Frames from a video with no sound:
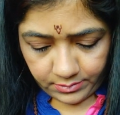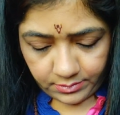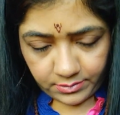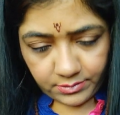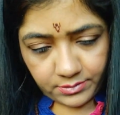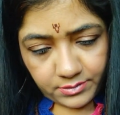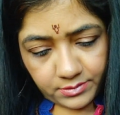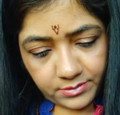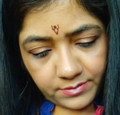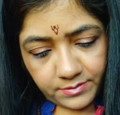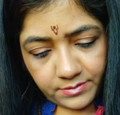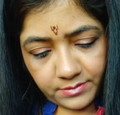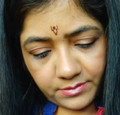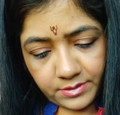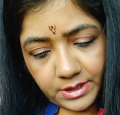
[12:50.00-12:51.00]

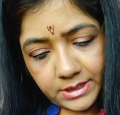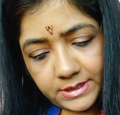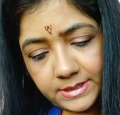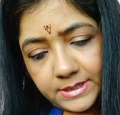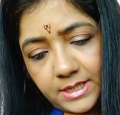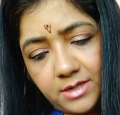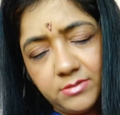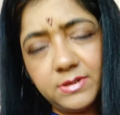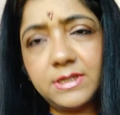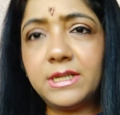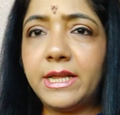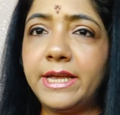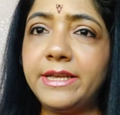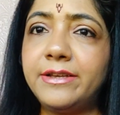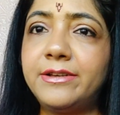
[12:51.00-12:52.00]
that sounds
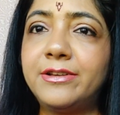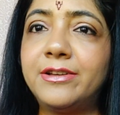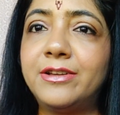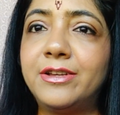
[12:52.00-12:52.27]
like,